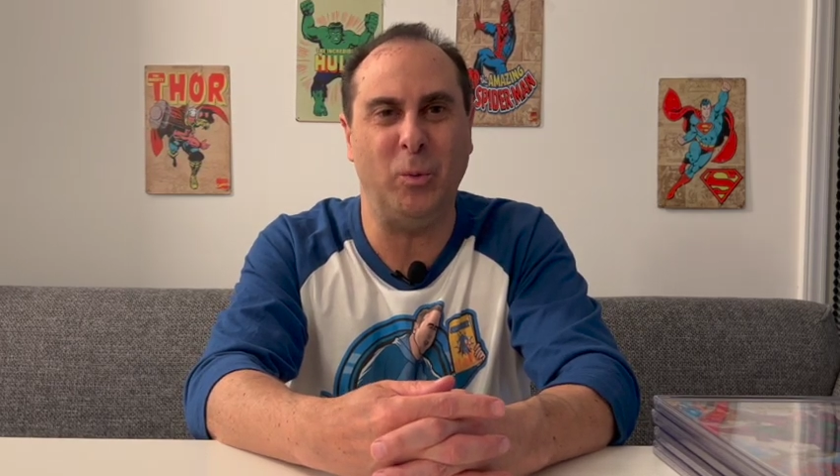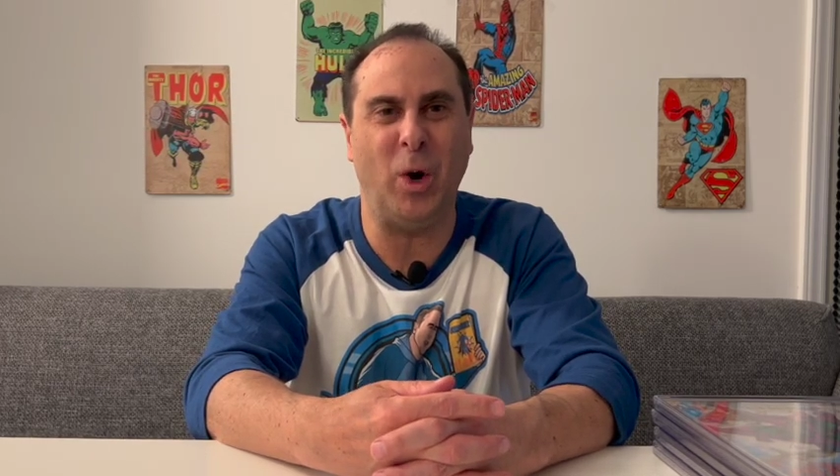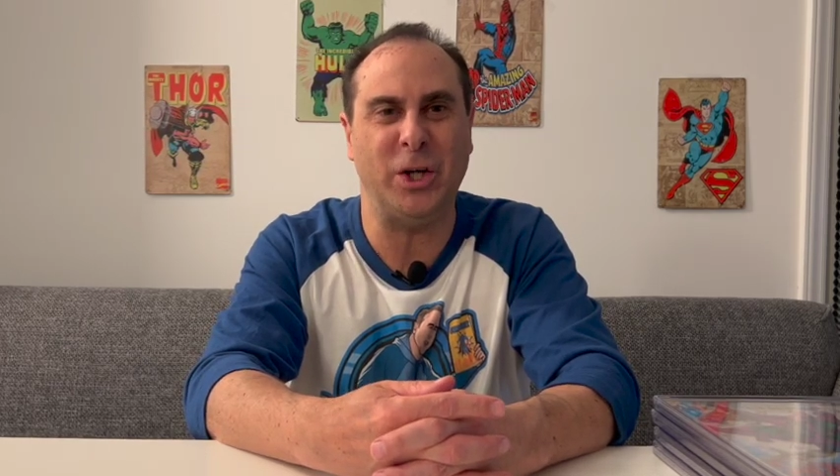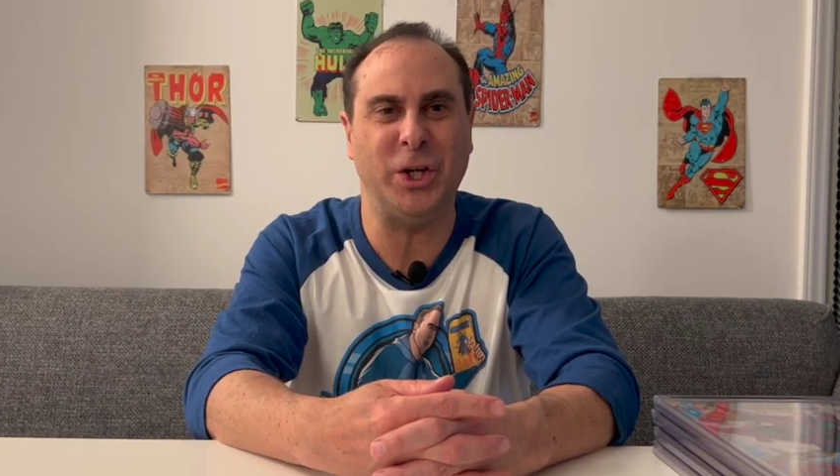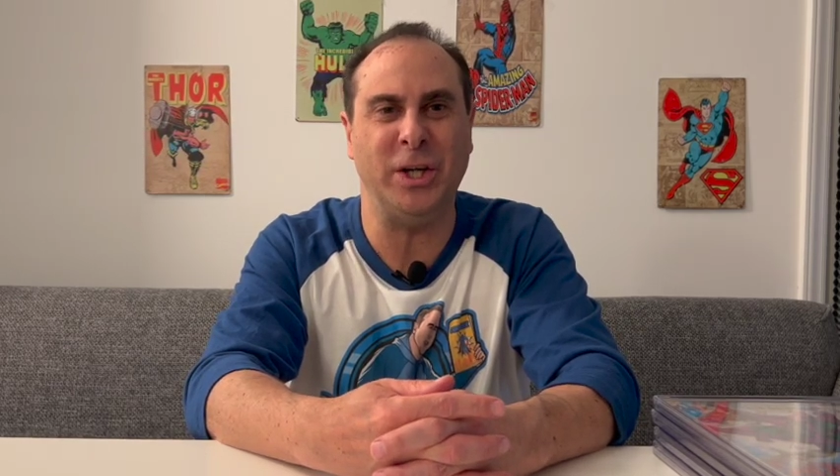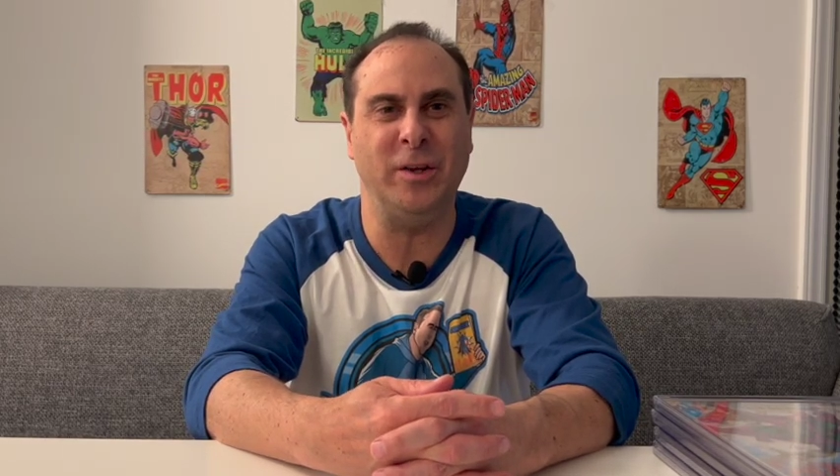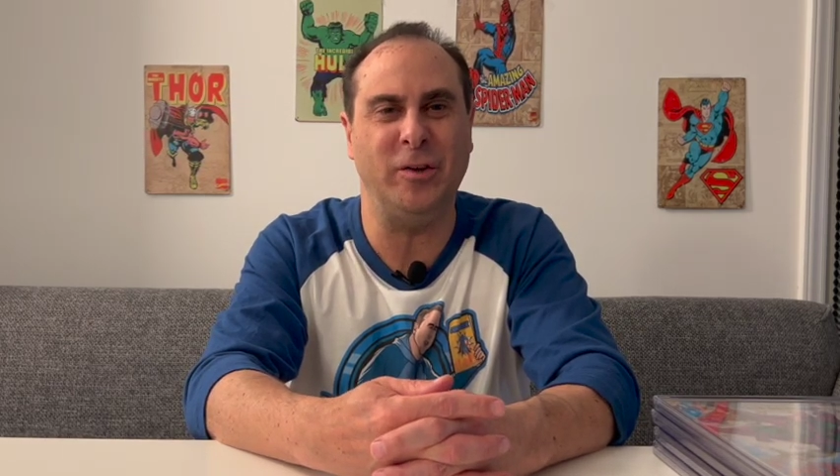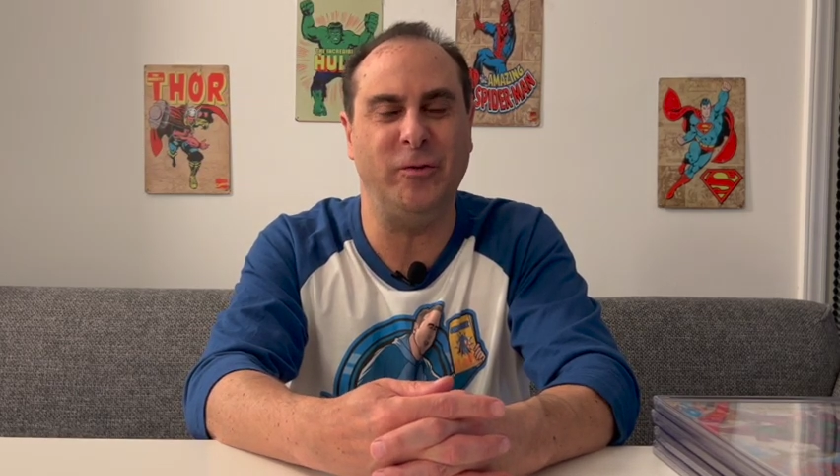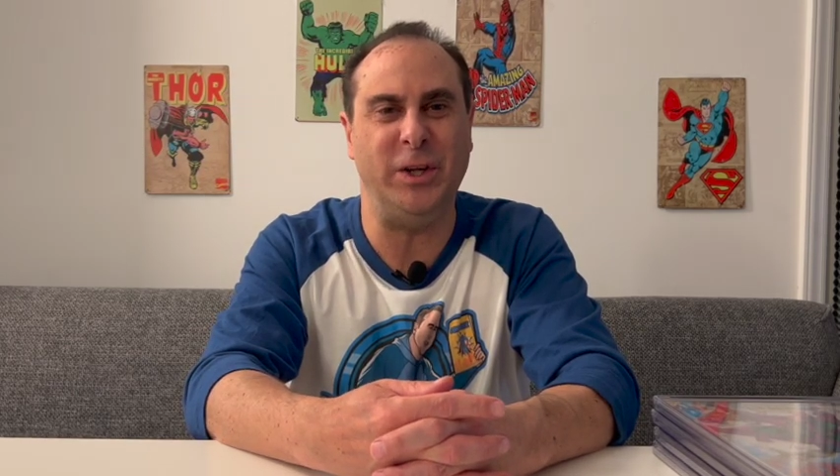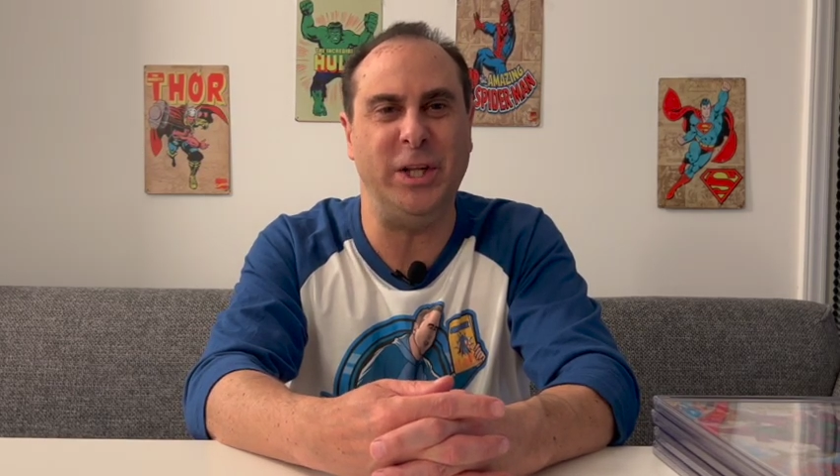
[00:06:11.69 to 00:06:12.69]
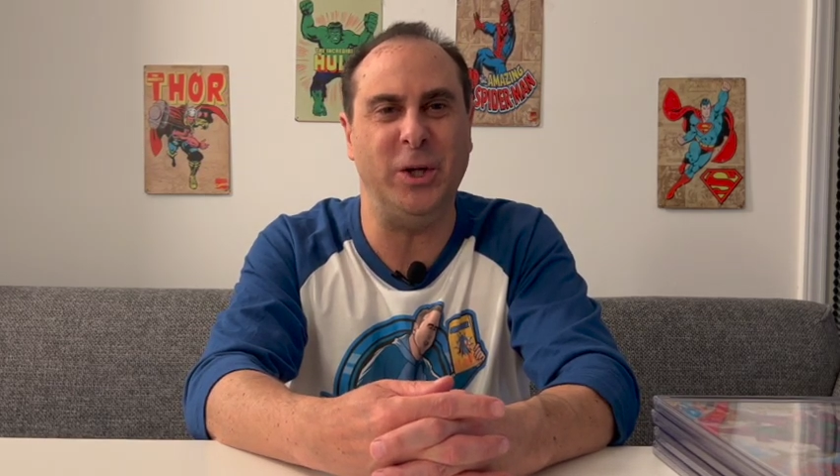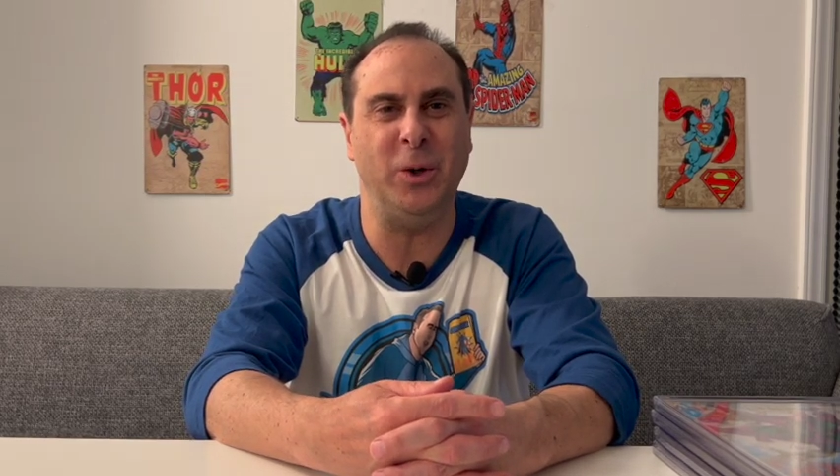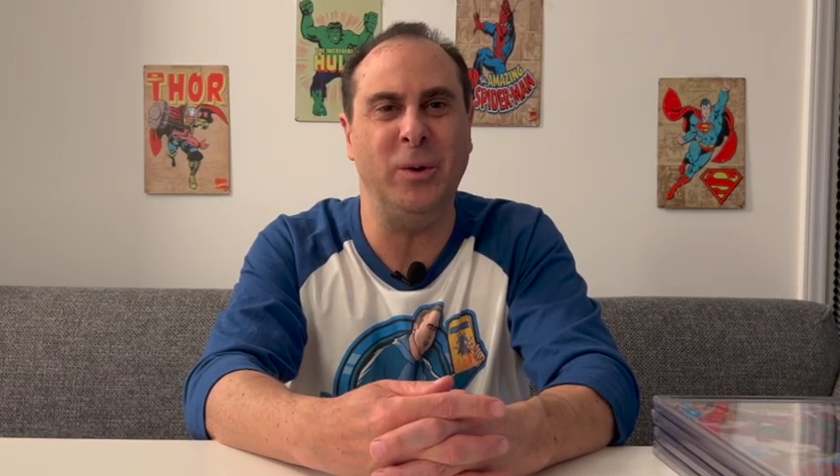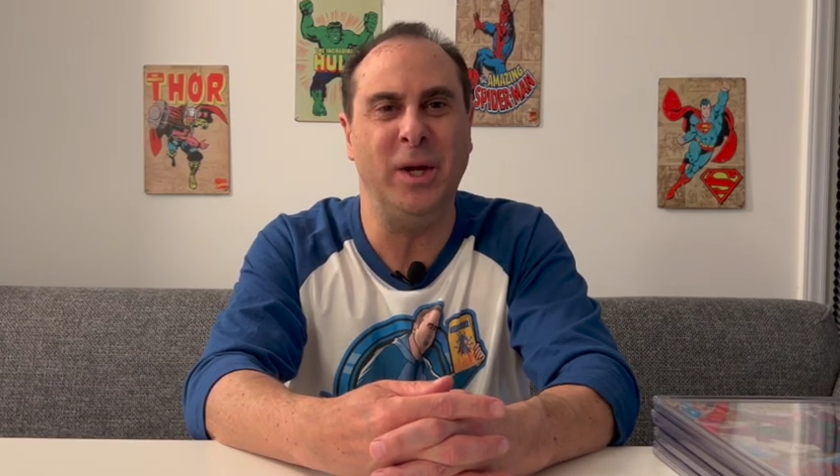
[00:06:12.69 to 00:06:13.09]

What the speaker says: watching this video.